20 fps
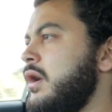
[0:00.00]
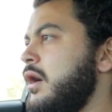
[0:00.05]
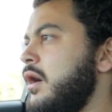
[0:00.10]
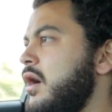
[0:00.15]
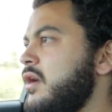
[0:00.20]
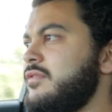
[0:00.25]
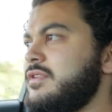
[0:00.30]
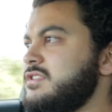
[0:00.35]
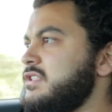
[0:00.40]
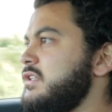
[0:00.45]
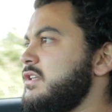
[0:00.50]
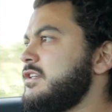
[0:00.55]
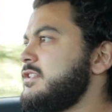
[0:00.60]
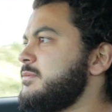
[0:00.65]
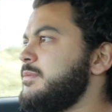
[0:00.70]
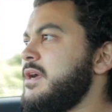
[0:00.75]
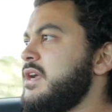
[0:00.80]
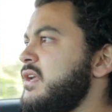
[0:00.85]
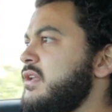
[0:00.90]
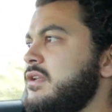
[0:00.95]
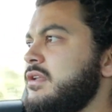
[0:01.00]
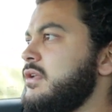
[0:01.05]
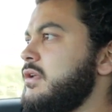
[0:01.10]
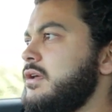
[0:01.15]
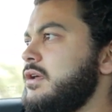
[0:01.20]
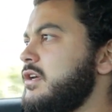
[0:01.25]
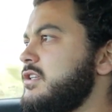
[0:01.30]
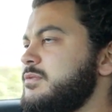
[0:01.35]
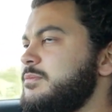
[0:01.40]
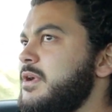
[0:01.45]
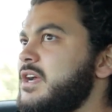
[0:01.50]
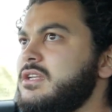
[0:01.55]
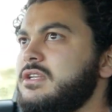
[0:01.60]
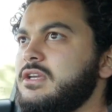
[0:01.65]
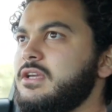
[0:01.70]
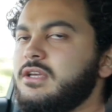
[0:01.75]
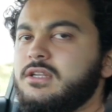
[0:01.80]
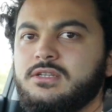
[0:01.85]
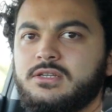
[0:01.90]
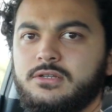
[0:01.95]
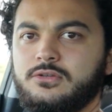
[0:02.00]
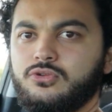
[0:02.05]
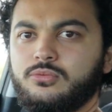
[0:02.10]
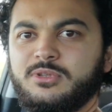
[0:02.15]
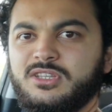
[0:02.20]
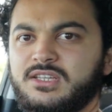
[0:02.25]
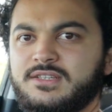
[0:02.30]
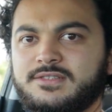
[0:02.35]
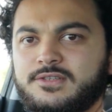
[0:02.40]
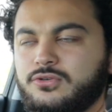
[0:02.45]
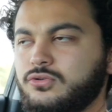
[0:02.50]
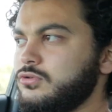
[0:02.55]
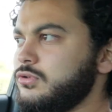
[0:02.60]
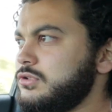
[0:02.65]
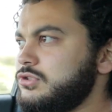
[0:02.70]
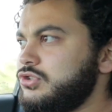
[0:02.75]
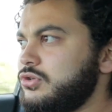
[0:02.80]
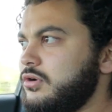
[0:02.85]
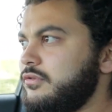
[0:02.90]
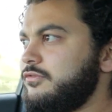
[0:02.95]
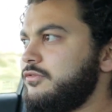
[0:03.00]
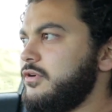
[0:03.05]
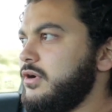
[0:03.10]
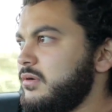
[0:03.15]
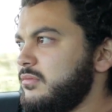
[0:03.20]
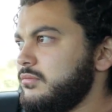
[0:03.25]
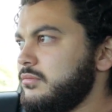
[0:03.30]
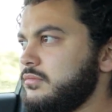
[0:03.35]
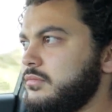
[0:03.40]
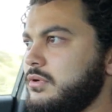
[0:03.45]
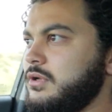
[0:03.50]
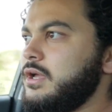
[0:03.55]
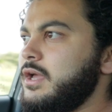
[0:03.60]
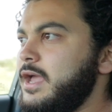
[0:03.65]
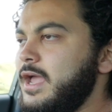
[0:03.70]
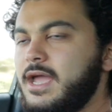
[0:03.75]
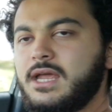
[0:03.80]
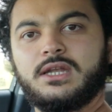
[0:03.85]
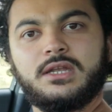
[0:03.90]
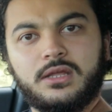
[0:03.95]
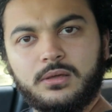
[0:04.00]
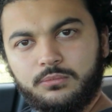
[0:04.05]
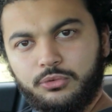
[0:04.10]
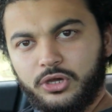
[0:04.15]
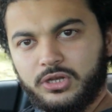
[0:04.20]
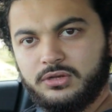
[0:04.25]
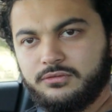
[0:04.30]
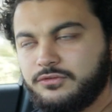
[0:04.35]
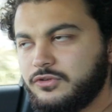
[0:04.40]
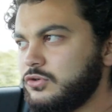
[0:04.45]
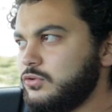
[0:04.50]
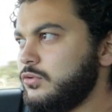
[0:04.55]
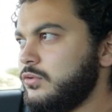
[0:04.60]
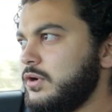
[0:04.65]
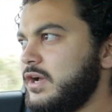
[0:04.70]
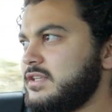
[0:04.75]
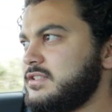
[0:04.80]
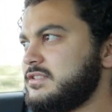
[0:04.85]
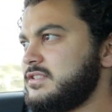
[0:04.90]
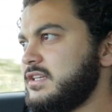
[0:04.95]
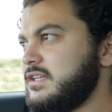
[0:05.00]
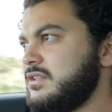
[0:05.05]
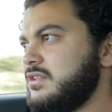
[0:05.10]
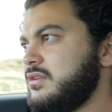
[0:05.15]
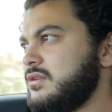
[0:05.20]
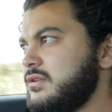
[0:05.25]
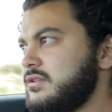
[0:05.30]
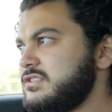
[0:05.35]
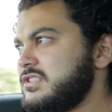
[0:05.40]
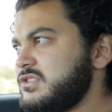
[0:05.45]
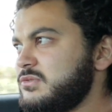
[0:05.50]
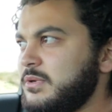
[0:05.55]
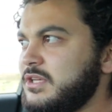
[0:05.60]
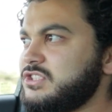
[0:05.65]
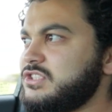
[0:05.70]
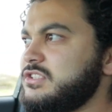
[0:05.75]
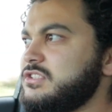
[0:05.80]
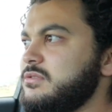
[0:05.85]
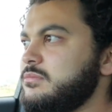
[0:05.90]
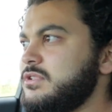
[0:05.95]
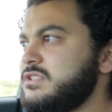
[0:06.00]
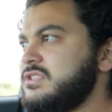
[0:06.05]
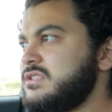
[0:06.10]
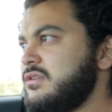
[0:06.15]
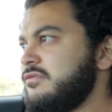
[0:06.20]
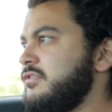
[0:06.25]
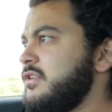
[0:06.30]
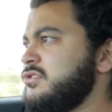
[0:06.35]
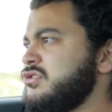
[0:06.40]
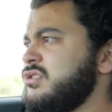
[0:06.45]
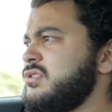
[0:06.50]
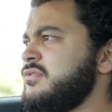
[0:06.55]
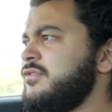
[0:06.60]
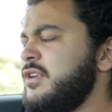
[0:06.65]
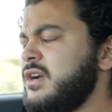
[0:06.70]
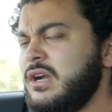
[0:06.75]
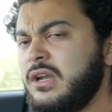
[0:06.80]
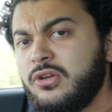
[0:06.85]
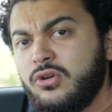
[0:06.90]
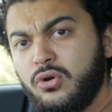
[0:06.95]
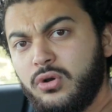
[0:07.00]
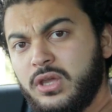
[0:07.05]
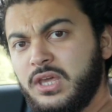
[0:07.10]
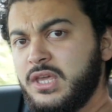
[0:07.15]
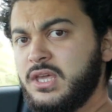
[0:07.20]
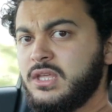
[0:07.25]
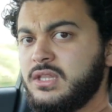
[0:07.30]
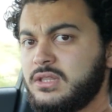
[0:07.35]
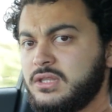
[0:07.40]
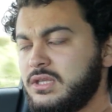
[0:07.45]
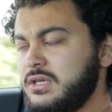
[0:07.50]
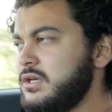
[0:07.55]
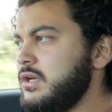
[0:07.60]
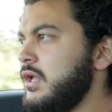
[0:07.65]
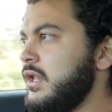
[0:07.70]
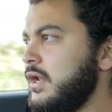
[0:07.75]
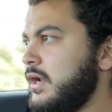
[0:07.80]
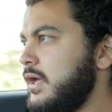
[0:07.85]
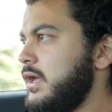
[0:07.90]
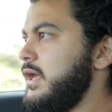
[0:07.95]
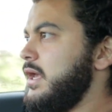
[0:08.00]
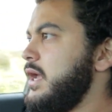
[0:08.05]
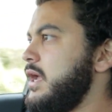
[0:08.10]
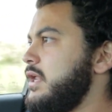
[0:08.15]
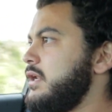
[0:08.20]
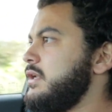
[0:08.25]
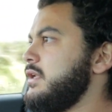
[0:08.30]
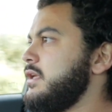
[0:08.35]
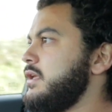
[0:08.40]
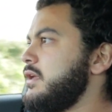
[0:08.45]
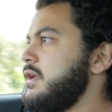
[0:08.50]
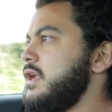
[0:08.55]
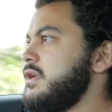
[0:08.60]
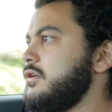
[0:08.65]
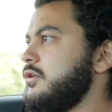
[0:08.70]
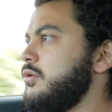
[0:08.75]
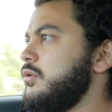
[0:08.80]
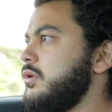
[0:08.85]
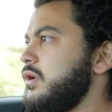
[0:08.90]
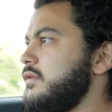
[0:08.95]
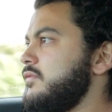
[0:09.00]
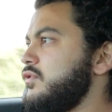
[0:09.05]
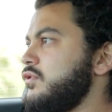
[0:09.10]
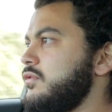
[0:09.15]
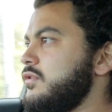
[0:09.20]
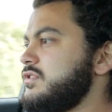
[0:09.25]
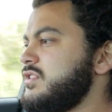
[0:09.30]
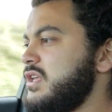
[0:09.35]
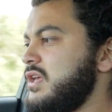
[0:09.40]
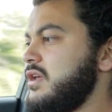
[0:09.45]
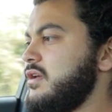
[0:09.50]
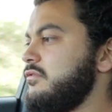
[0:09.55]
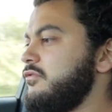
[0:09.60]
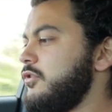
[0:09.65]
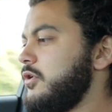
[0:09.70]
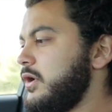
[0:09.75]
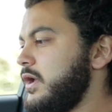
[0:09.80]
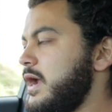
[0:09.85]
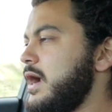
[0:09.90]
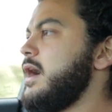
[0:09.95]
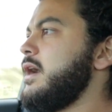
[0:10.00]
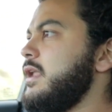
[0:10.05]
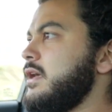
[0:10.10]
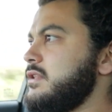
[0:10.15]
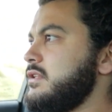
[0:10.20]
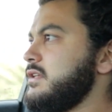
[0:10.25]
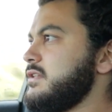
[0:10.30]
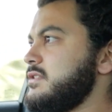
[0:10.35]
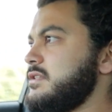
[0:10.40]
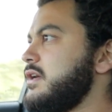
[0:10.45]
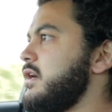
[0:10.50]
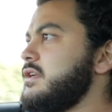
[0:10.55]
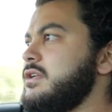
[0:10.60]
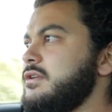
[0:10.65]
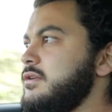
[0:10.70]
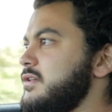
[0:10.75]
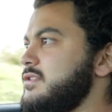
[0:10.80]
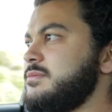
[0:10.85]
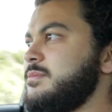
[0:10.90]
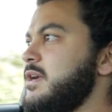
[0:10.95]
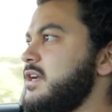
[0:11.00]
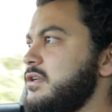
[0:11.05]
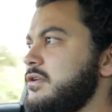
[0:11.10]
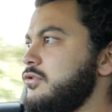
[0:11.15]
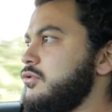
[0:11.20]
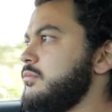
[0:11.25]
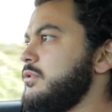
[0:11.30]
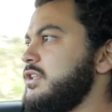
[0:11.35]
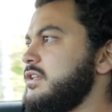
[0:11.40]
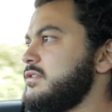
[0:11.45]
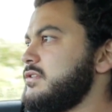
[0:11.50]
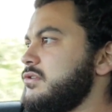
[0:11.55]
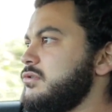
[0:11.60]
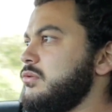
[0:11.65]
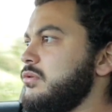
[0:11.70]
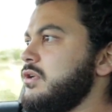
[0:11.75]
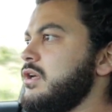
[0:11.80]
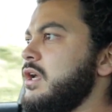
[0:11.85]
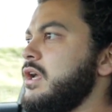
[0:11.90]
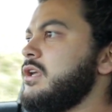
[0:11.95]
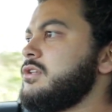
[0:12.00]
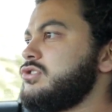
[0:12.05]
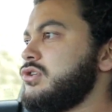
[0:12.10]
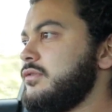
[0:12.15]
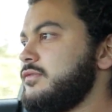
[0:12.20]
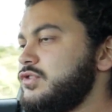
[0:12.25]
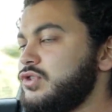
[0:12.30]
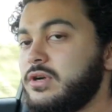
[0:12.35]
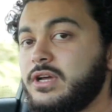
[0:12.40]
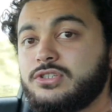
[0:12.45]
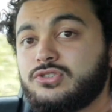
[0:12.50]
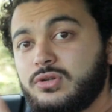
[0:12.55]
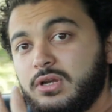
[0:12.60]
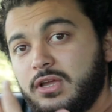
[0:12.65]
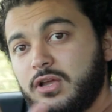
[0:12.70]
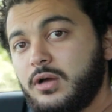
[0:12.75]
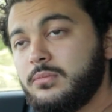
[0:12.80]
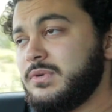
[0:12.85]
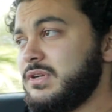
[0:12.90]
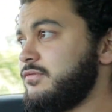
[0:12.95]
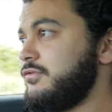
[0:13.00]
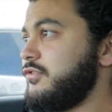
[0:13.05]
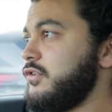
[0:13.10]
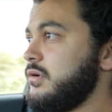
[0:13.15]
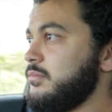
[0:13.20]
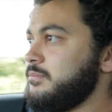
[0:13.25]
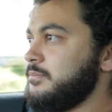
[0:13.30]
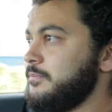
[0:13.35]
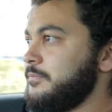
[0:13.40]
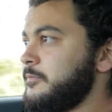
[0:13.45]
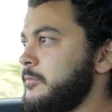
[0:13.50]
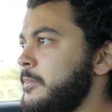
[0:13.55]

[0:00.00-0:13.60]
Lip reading: I wasn't expecting it to be this good, from handling point of view. As I said, the suspension is a bit stiffer, so it's fairly okay in the handling category. If you were to say for a car like this, I didn't expect it to be this good. So if you're actually coming from